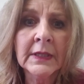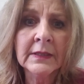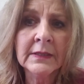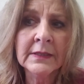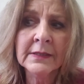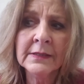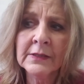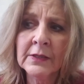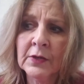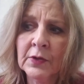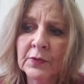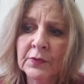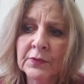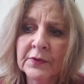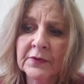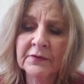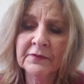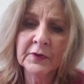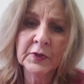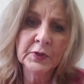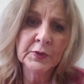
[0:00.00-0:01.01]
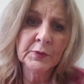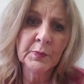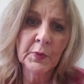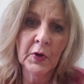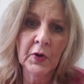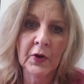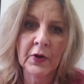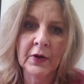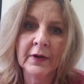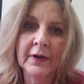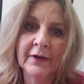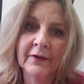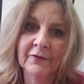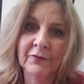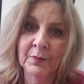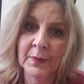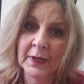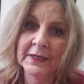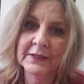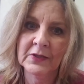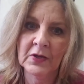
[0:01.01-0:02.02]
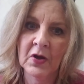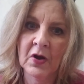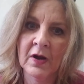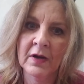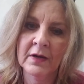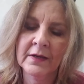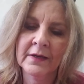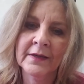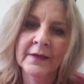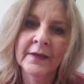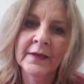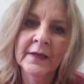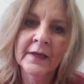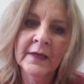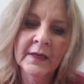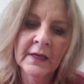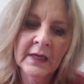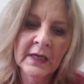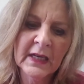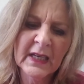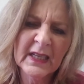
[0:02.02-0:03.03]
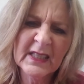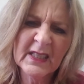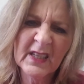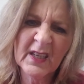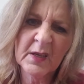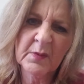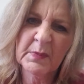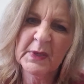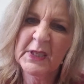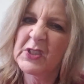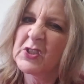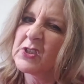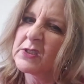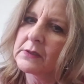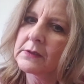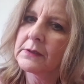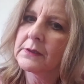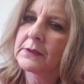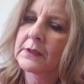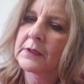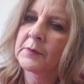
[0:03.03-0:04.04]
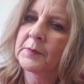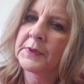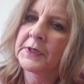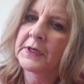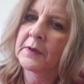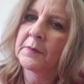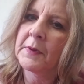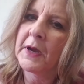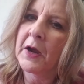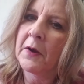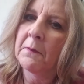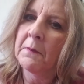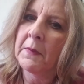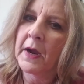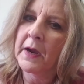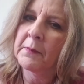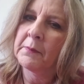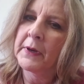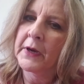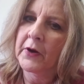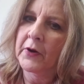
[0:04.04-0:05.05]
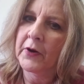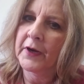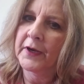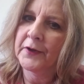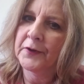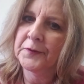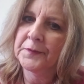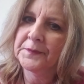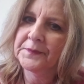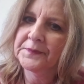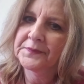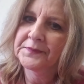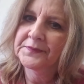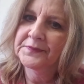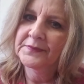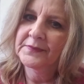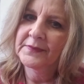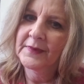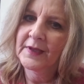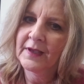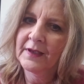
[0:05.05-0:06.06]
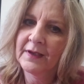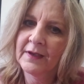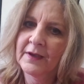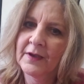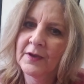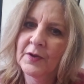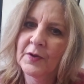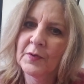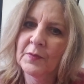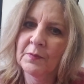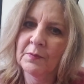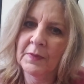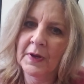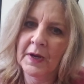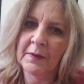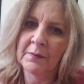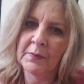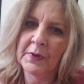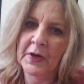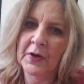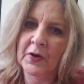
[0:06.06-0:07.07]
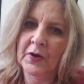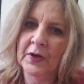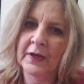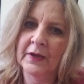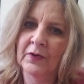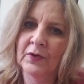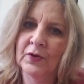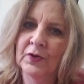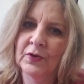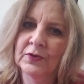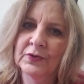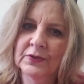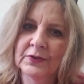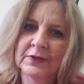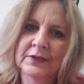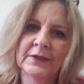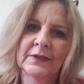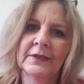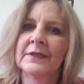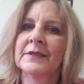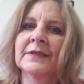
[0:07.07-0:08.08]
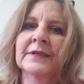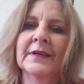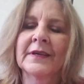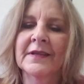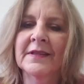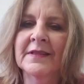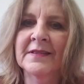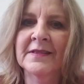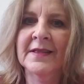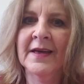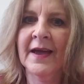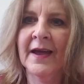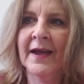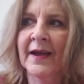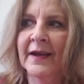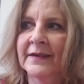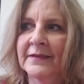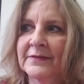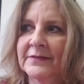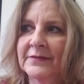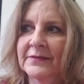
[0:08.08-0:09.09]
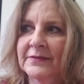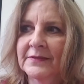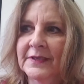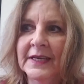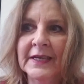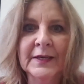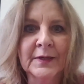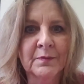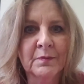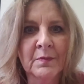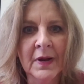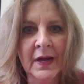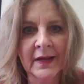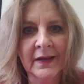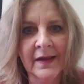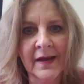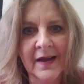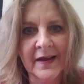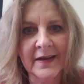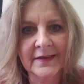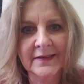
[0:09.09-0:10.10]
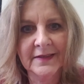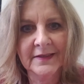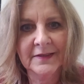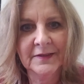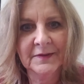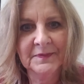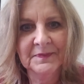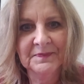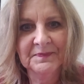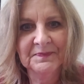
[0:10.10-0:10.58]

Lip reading: So the first part of my talk is going to be just a little bit about my burial. My burial that hid my light.